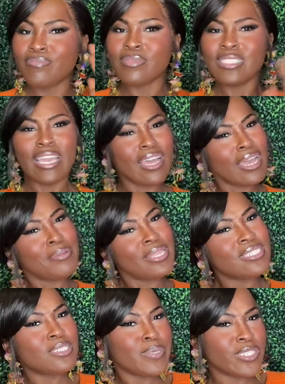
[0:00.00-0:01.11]
yeah, I'd like
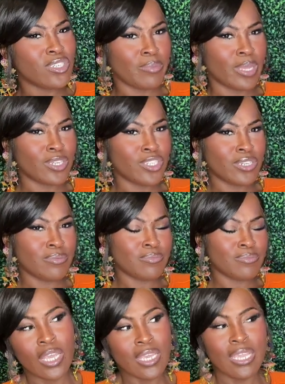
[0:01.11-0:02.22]
to speak to your manager.
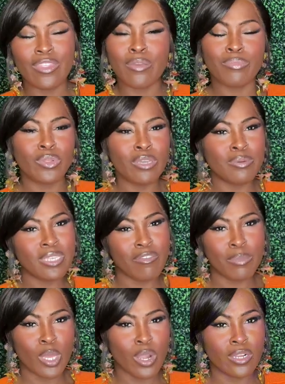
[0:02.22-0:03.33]
Yeah, the employee was giving
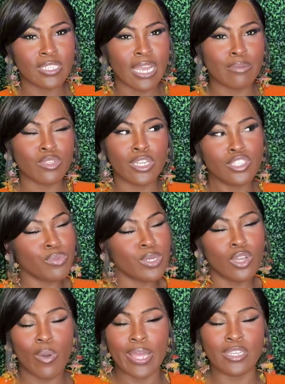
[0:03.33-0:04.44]
me a hard time, so I just want to
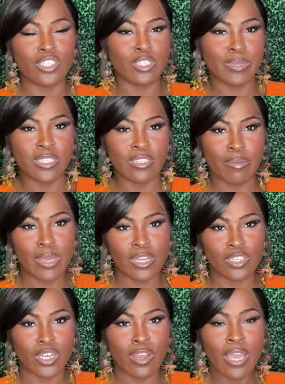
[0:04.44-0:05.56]
go ahead and just speak to the
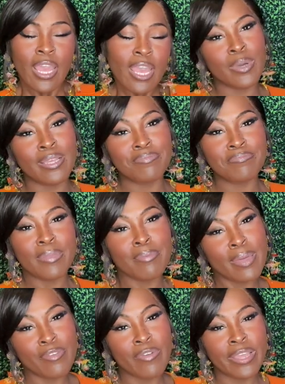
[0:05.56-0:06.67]
manager. what?
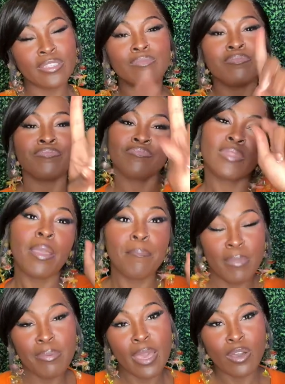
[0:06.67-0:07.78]
Matter of fact,
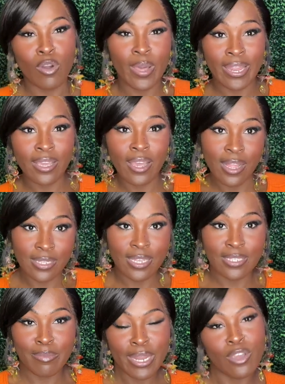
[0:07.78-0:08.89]
maybe I'll go ahead and contact
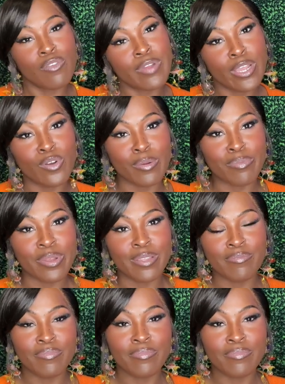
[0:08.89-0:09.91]
somebody over at corporate